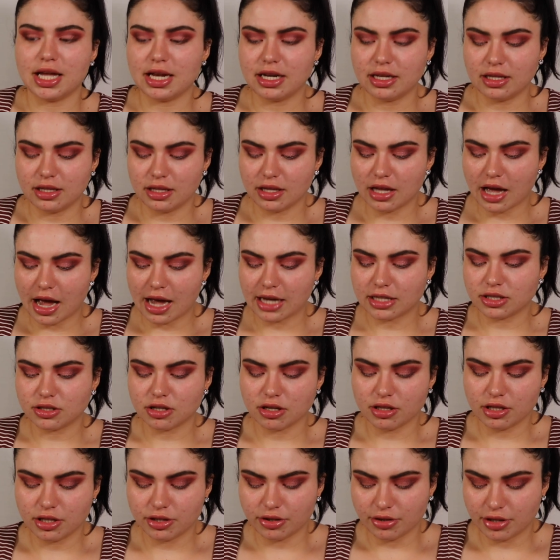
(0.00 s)
and I
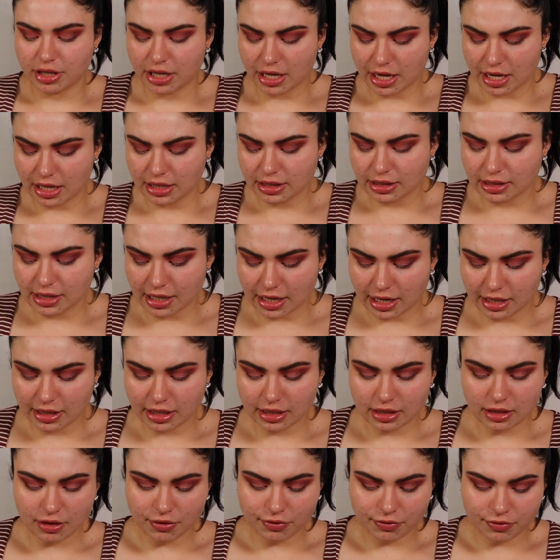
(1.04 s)
saw the ingredients and I
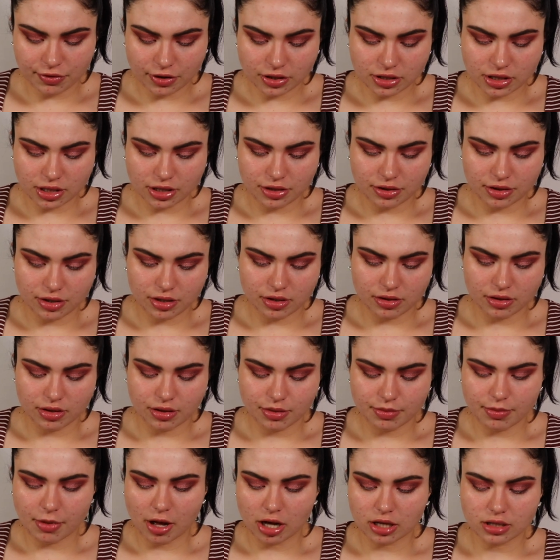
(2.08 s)
think the first ingredient of
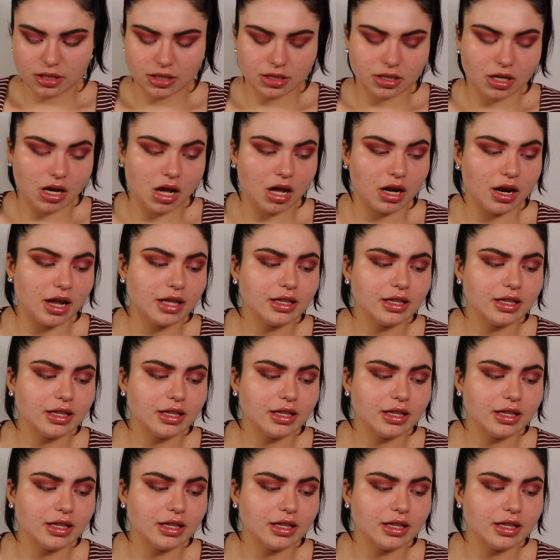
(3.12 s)
the box is gone.